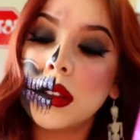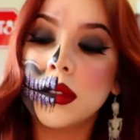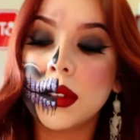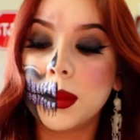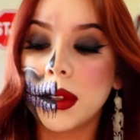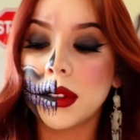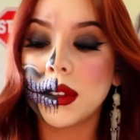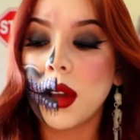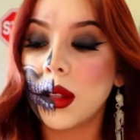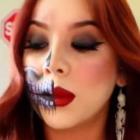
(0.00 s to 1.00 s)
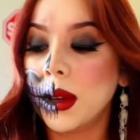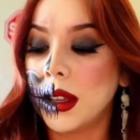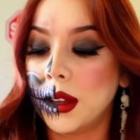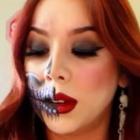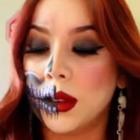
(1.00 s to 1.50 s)
just because it's
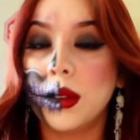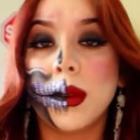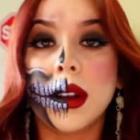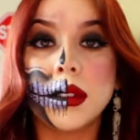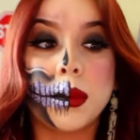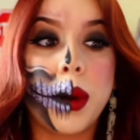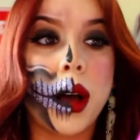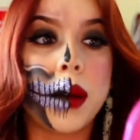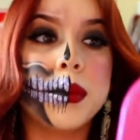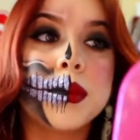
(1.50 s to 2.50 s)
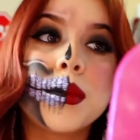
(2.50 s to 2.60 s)
Halloween, you know, you want it to pop.